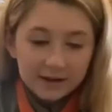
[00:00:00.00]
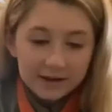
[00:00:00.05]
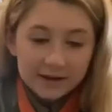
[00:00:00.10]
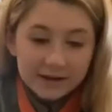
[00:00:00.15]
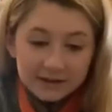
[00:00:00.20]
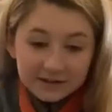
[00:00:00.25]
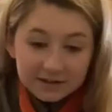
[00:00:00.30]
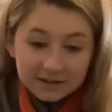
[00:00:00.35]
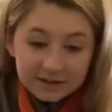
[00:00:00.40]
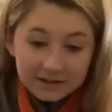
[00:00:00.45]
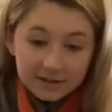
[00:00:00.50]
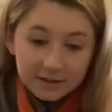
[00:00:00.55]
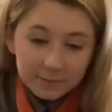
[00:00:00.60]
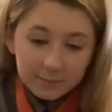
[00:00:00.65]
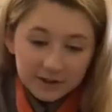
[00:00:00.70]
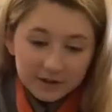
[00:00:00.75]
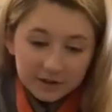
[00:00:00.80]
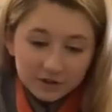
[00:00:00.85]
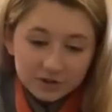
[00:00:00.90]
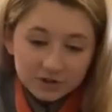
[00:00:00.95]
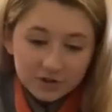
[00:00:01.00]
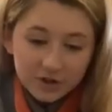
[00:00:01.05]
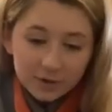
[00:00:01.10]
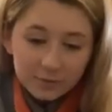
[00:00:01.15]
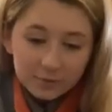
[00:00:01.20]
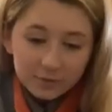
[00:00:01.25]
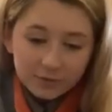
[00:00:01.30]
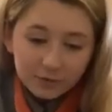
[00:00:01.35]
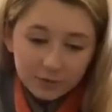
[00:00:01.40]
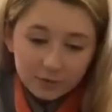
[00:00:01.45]
into the mixture
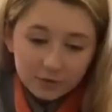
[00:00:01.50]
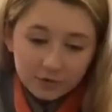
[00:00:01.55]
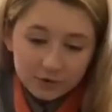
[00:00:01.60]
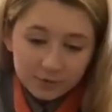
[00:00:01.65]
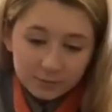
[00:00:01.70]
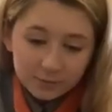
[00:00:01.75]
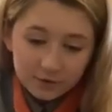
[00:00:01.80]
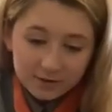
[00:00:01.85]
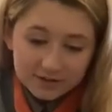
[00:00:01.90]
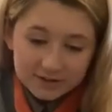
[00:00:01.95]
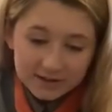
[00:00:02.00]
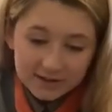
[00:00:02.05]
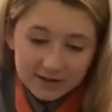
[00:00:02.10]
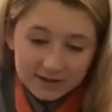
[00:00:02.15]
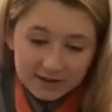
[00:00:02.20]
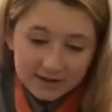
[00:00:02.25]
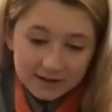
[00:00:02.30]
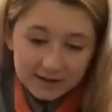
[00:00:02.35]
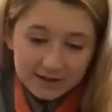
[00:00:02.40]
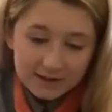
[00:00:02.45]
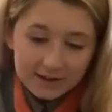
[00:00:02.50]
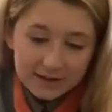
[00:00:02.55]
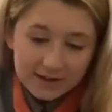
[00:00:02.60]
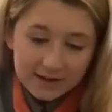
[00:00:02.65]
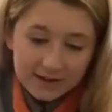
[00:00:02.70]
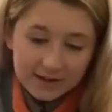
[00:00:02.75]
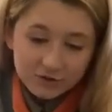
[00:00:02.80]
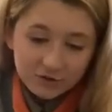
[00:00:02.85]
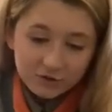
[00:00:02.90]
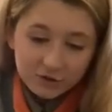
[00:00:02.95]
before you put it
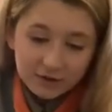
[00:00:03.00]
in your